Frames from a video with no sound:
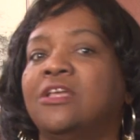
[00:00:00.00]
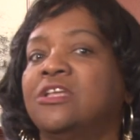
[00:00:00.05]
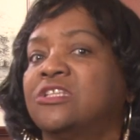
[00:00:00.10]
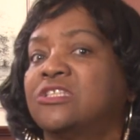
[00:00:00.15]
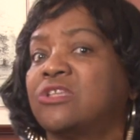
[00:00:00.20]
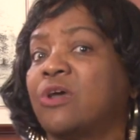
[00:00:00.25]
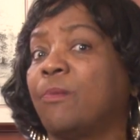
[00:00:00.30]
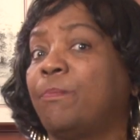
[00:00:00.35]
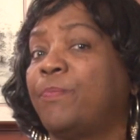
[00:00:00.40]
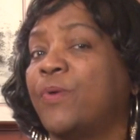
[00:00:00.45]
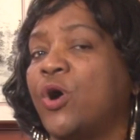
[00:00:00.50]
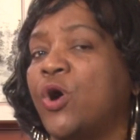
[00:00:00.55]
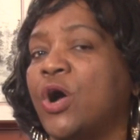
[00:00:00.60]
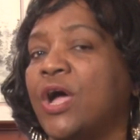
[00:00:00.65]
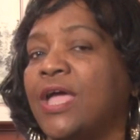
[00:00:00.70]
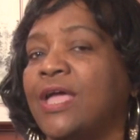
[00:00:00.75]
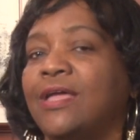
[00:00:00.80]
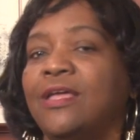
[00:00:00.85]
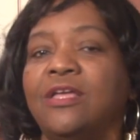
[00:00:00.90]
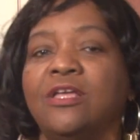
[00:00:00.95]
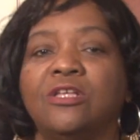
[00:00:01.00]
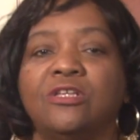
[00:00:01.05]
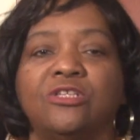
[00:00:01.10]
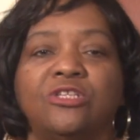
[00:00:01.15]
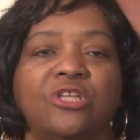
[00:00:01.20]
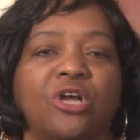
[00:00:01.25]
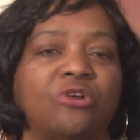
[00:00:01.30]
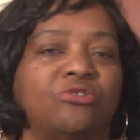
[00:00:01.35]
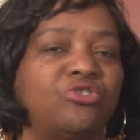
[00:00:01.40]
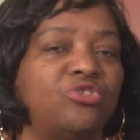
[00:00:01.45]
So boy,
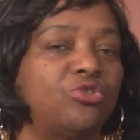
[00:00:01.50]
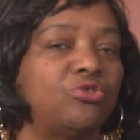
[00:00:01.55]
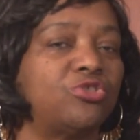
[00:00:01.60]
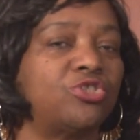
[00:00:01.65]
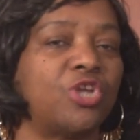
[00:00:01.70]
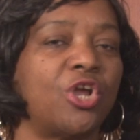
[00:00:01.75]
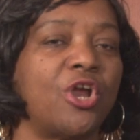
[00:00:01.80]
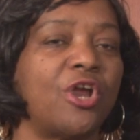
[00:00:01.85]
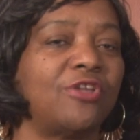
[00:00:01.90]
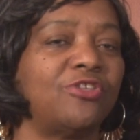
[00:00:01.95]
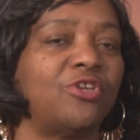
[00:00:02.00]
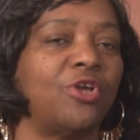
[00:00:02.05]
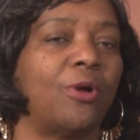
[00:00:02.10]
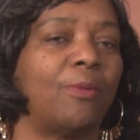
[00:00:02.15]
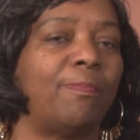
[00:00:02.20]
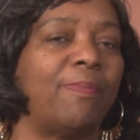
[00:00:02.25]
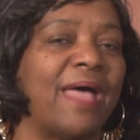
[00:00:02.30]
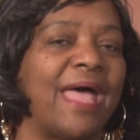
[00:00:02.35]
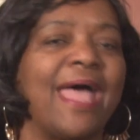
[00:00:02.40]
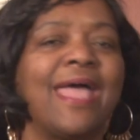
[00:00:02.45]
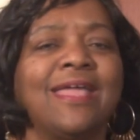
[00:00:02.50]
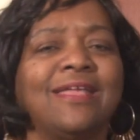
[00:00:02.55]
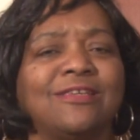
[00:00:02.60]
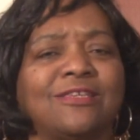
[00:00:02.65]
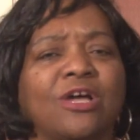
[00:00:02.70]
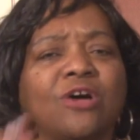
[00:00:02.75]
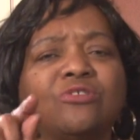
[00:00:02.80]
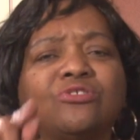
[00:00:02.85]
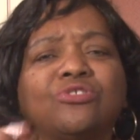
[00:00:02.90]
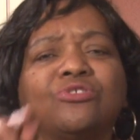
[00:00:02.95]
don't you turn your back,
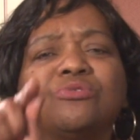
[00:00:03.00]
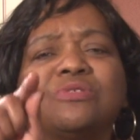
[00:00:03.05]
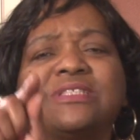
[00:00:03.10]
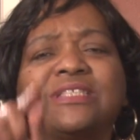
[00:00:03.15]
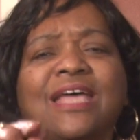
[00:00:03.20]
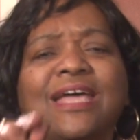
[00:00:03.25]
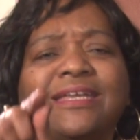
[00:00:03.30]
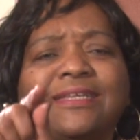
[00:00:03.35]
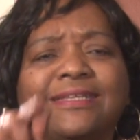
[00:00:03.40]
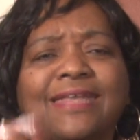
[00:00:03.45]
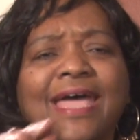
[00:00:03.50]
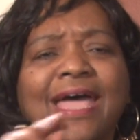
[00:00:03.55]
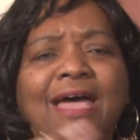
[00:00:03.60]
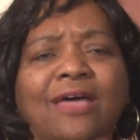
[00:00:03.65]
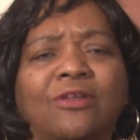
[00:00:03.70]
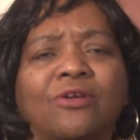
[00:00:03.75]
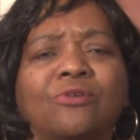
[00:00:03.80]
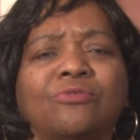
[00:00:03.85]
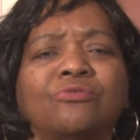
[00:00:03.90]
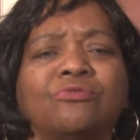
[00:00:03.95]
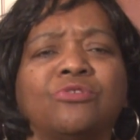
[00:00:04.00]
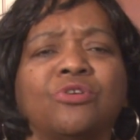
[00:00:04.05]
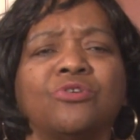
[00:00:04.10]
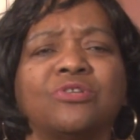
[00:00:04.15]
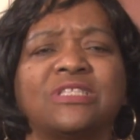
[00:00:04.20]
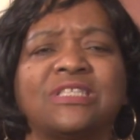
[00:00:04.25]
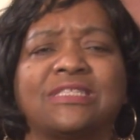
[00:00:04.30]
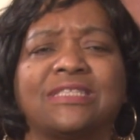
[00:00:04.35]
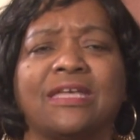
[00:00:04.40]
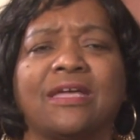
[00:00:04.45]
don't you sit down on your
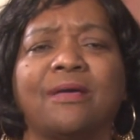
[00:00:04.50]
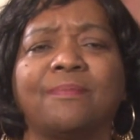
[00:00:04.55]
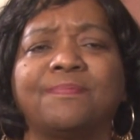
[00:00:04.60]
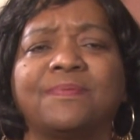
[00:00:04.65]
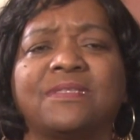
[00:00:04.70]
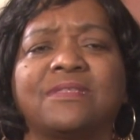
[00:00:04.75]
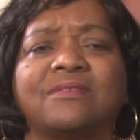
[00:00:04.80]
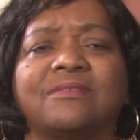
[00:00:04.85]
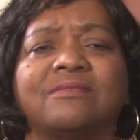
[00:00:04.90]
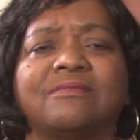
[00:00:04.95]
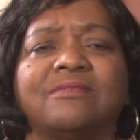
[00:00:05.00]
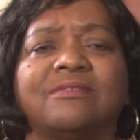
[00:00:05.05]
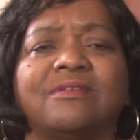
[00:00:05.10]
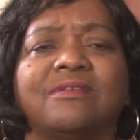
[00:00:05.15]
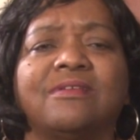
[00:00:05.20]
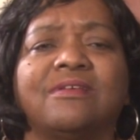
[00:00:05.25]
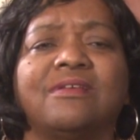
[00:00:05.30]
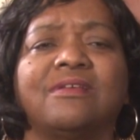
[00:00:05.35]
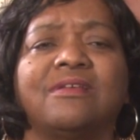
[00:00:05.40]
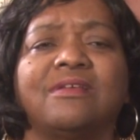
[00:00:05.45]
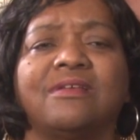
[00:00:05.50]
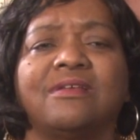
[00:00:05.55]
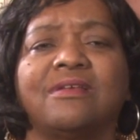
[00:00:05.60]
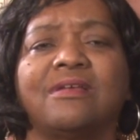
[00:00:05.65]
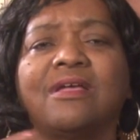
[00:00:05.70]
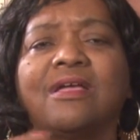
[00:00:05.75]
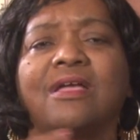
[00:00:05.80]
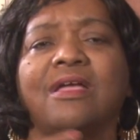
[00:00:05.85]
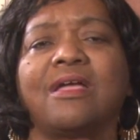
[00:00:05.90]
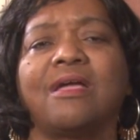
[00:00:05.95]
steps,
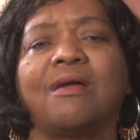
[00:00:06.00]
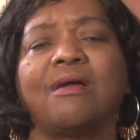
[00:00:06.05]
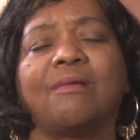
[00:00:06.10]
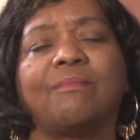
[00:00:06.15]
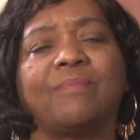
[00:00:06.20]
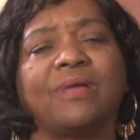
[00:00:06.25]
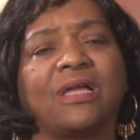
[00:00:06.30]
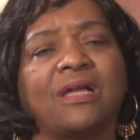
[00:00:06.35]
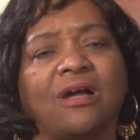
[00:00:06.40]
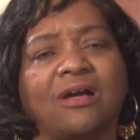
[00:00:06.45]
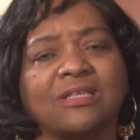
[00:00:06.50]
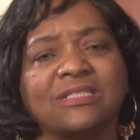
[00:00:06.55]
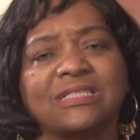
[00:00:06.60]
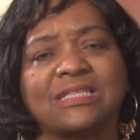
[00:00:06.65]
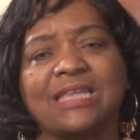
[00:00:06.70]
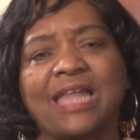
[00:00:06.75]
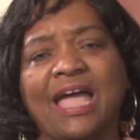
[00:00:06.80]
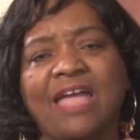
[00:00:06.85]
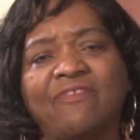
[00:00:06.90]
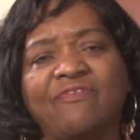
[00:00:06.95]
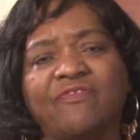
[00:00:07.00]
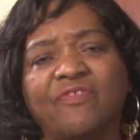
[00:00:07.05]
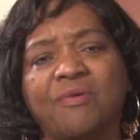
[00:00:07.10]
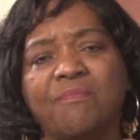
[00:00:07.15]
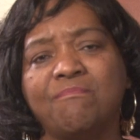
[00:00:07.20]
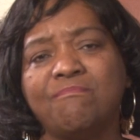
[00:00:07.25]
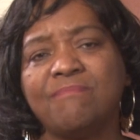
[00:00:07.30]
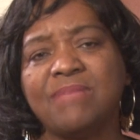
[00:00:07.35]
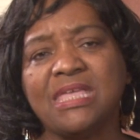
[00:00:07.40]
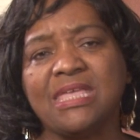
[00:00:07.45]
because life for
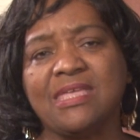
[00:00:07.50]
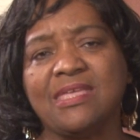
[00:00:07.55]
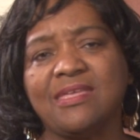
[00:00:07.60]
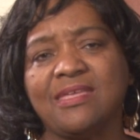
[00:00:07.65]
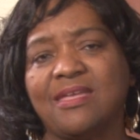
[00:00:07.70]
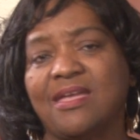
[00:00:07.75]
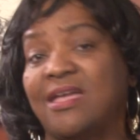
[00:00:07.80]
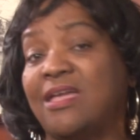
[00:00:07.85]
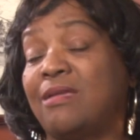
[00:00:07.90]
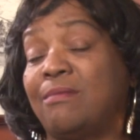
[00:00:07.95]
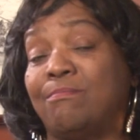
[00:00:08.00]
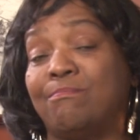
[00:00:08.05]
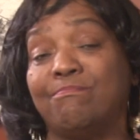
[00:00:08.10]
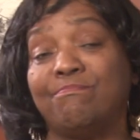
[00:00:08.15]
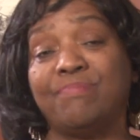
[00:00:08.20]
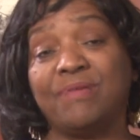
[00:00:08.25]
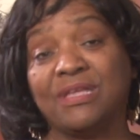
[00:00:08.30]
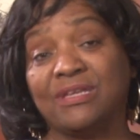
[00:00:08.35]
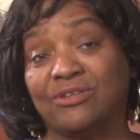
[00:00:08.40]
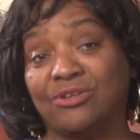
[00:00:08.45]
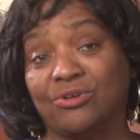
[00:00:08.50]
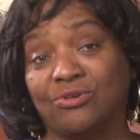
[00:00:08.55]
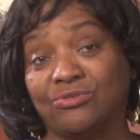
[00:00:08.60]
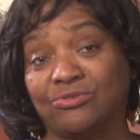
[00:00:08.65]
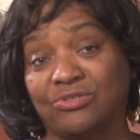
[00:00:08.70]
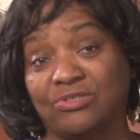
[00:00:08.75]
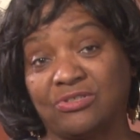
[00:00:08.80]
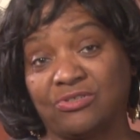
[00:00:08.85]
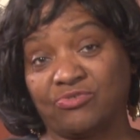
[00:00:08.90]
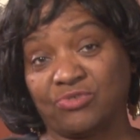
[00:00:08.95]
me ain't been no
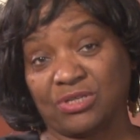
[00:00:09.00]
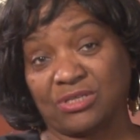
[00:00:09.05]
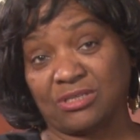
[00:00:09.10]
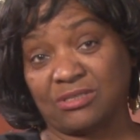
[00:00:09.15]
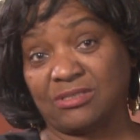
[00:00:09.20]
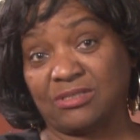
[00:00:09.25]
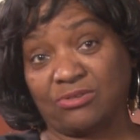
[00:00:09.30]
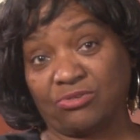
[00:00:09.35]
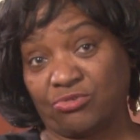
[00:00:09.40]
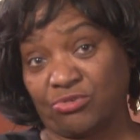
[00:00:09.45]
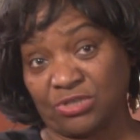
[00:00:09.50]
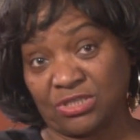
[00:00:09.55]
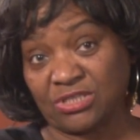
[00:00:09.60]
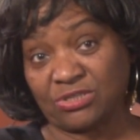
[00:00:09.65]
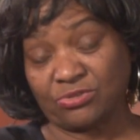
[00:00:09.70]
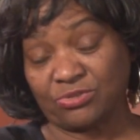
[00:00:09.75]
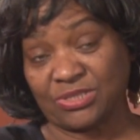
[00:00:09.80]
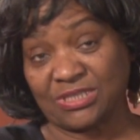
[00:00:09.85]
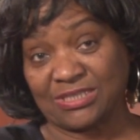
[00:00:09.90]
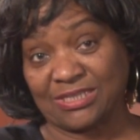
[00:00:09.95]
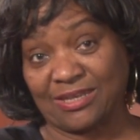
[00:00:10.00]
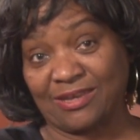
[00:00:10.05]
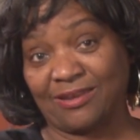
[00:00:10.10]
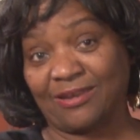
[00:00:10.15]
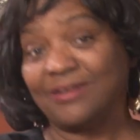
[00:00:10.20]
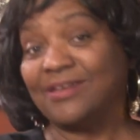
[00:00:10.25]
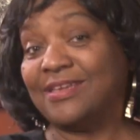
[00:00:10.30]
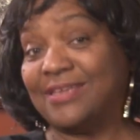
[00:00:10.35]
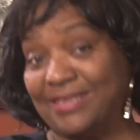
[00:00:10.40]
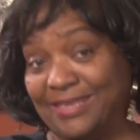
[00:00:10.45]
crystal
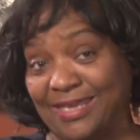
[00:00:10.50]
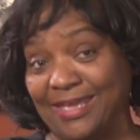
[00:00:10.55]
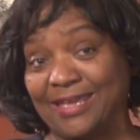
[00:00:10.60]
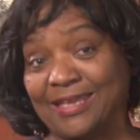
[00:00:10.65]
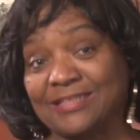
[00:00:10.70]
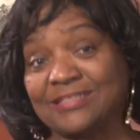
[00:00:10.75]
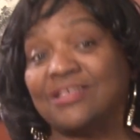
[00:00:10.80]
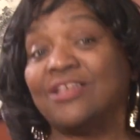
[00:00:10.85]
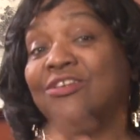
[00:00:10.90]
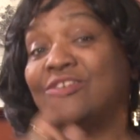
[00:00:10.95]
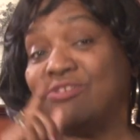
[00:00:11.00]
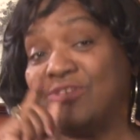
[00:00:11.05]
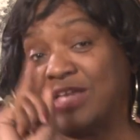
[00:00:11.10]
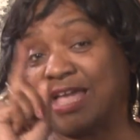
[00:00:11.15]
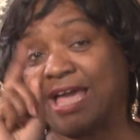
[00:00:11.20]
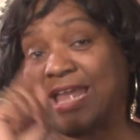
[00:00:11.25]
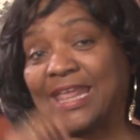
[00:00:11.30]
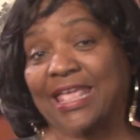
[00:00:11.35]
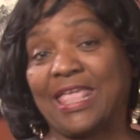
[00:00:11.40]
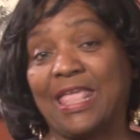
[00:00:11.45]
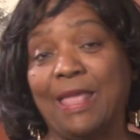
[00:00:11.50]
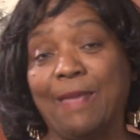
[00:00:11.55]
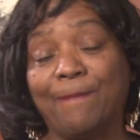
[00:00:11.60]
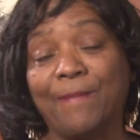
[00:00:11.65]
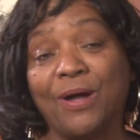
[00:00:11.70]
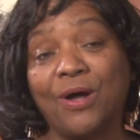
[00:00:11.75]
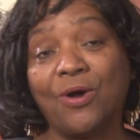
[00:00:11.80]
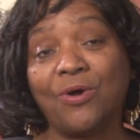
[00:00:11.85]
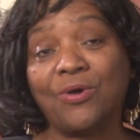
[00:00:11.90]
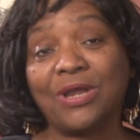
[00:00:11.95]
stair. Yes, you gotta keep
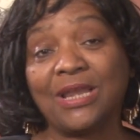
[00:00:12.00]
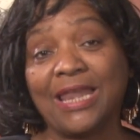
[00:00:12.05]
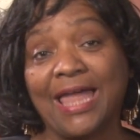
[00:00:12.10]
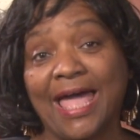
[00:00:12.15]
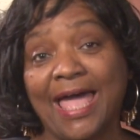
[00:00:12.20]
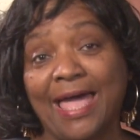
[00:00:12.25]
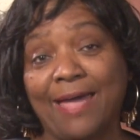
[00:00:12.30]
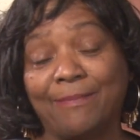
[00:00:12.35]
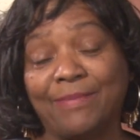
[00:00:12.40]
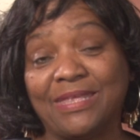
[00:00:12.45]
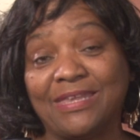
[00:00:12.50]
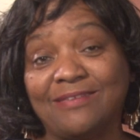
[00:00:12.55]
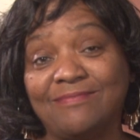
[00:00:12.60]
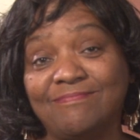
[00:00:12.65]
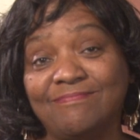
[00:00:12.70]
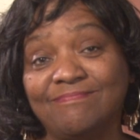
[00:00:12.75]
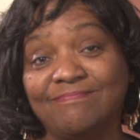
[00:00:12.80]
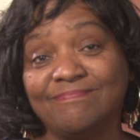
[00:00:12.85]
on climbing.